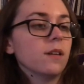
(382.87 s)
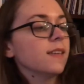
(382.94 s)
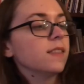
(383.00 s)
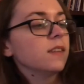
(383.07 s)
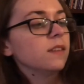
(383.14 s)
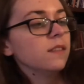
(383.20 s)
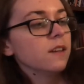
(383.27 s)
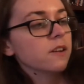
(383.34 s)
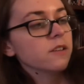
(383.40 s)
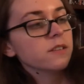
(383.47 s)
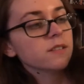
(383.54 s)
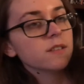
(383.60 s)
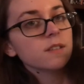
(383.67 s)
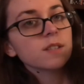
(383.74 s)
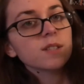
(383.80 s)
And then there
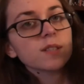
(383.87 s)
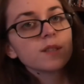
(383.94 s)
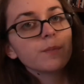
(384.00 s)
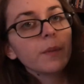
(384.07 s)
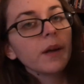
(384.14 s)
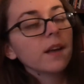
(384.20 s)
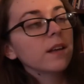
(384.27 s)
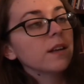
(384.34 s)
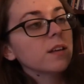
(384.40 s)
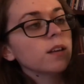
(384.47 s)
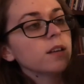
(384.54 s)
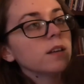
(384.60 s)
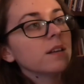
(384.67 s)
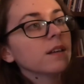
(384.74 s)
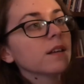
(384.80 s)
is the
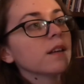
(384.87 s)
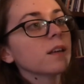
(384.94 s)
spine,